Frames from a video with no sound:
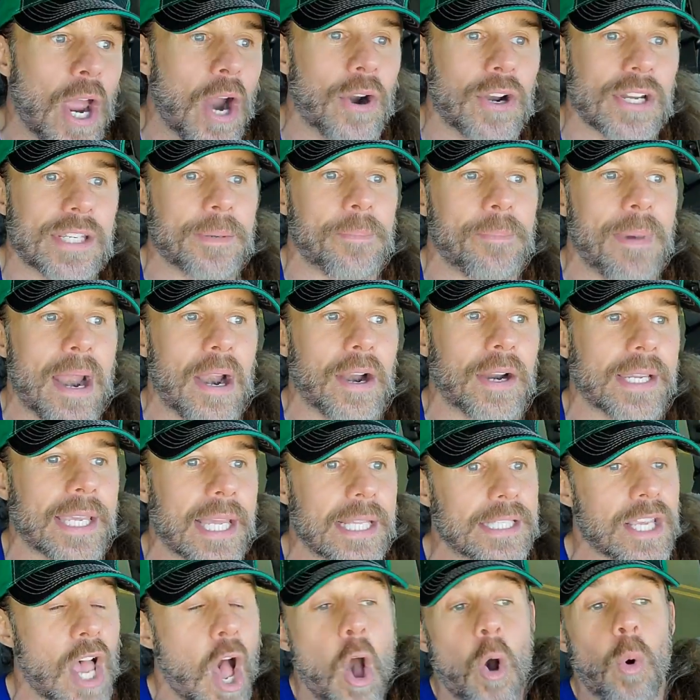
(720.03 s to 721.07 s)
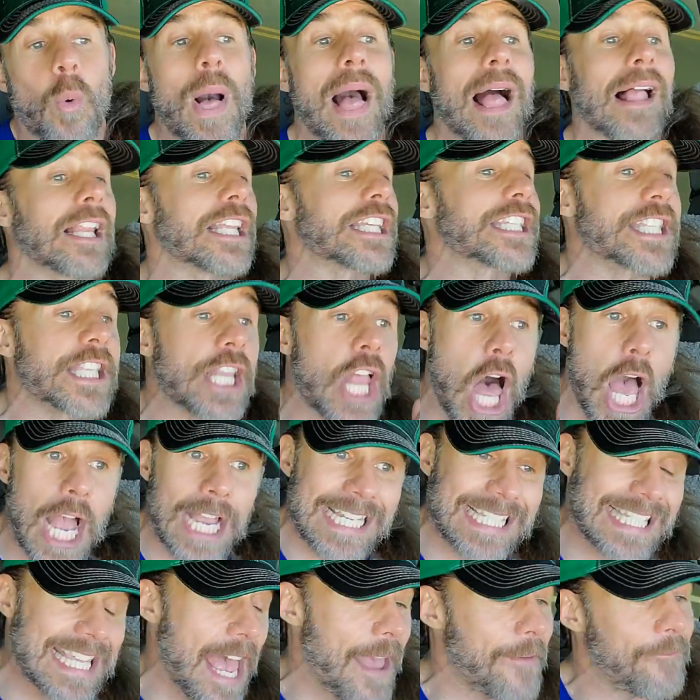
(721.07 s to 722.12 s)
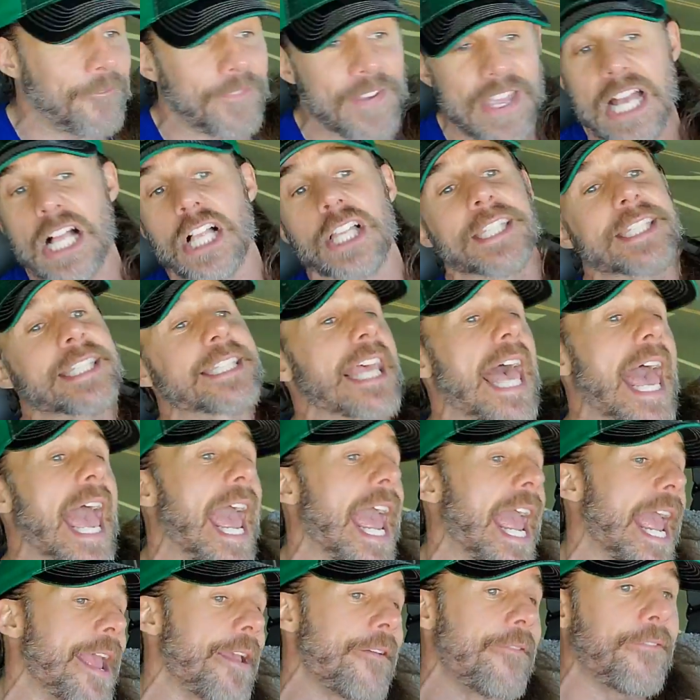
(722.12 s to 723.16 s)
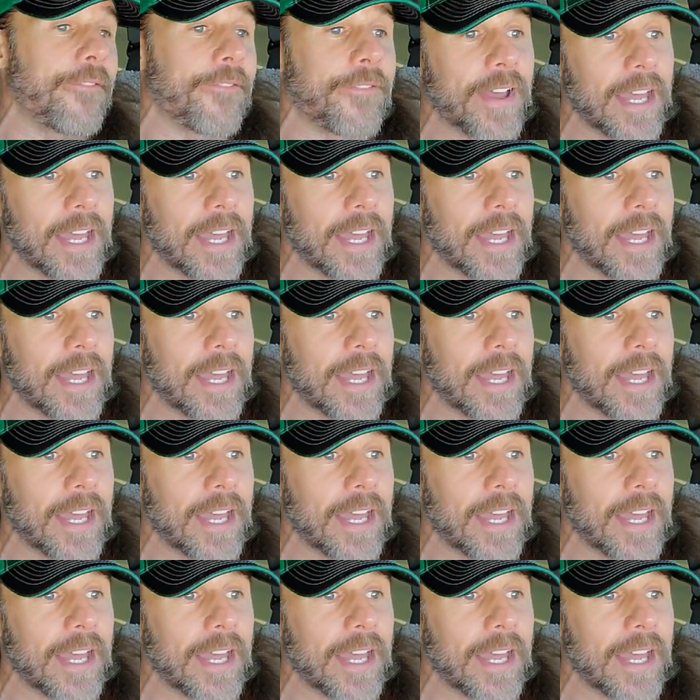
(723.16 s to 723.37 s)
are as Americans. Well, as long as I feel safe.